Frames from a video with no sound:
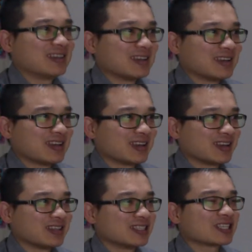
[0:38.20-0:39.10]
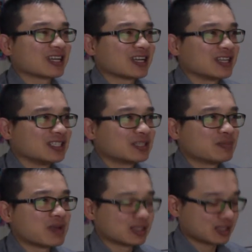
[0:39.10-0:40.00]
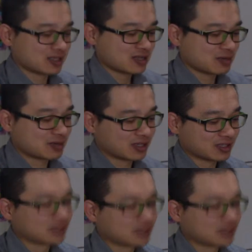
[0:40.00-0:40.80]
and Chinese medicine herbalist.